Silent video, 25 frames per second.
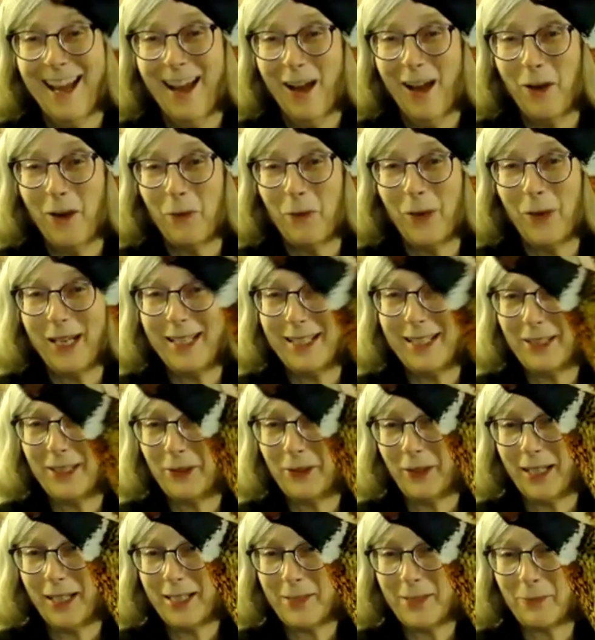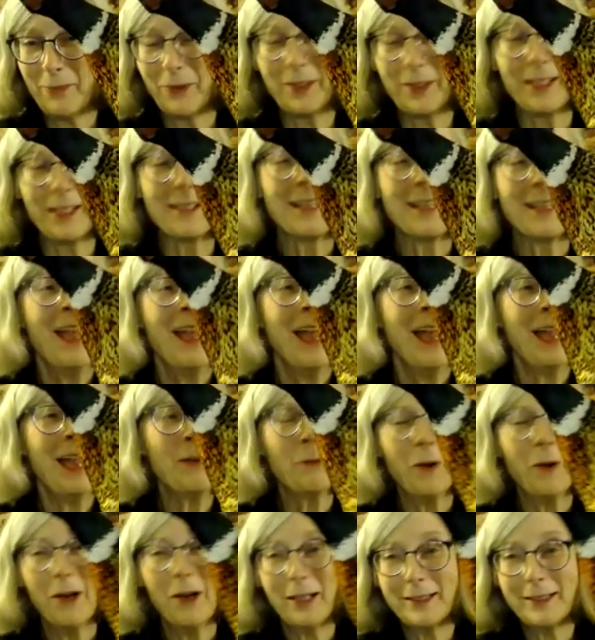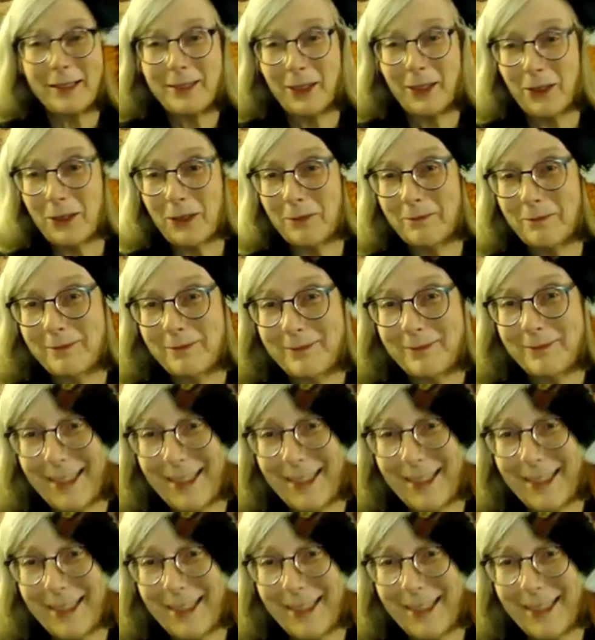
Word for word: a way to transport this. I walked home